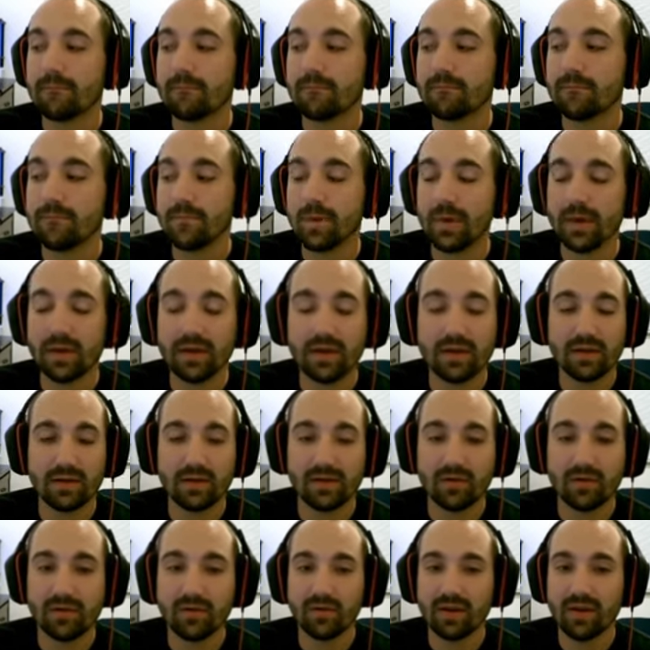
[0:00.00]
But you
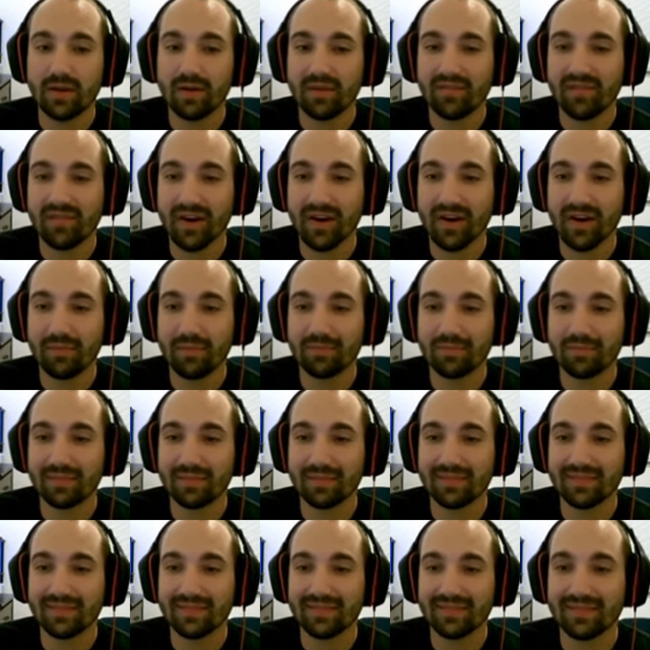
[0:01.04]
don't give up
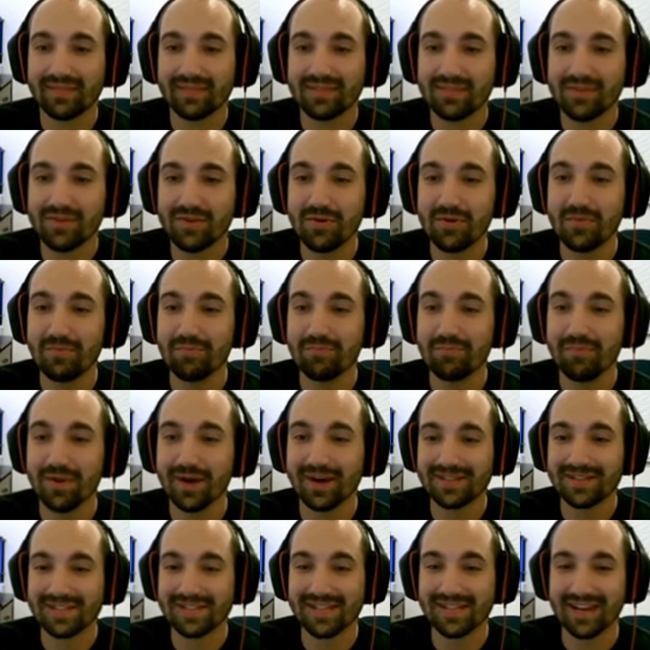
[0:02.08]
2
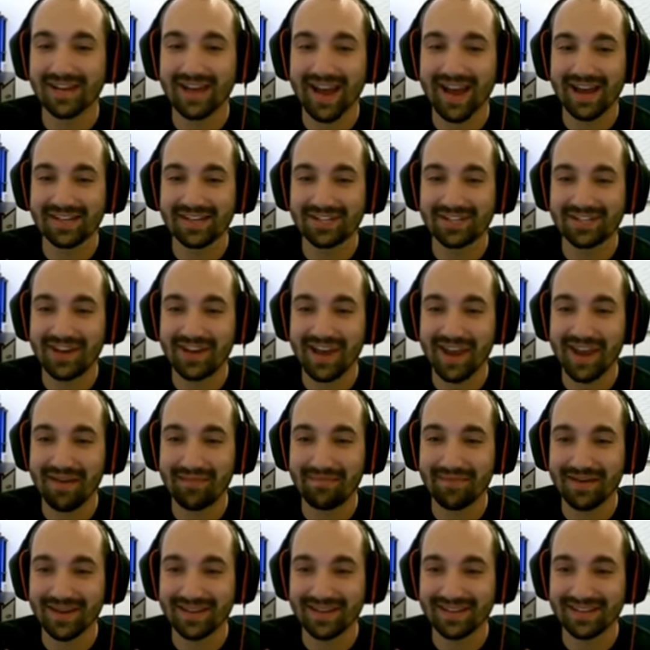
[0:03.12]
busted-ass
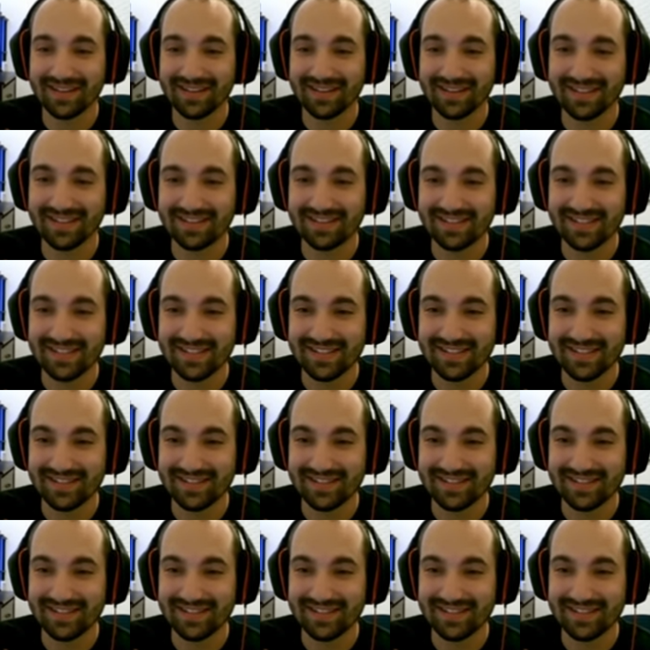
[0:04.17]
champions.